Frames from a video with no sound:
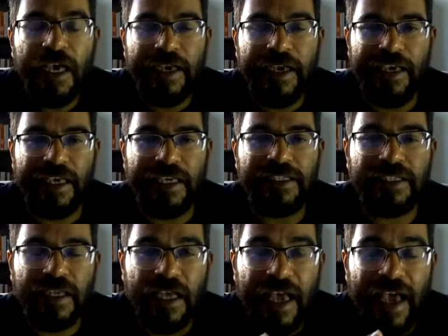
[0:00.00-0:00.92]

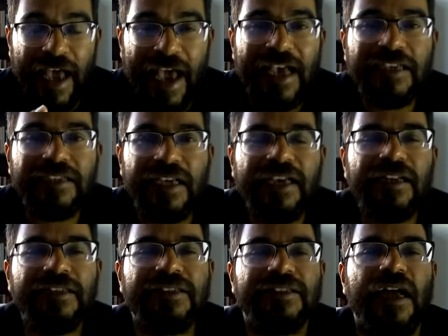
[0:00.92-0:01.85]
is, as a
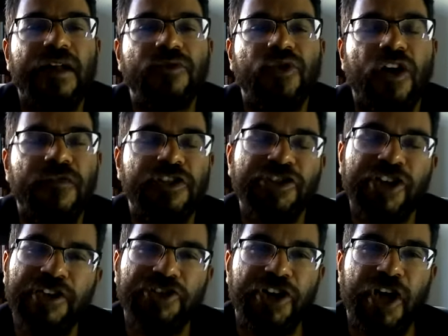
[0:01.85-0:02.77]
result of the
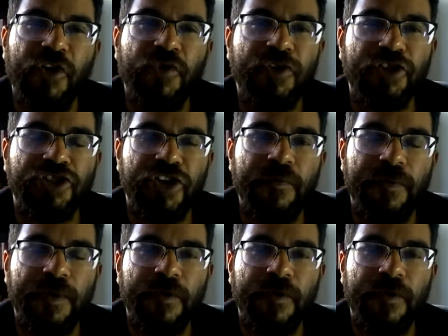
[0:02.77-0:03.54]
change in ownership,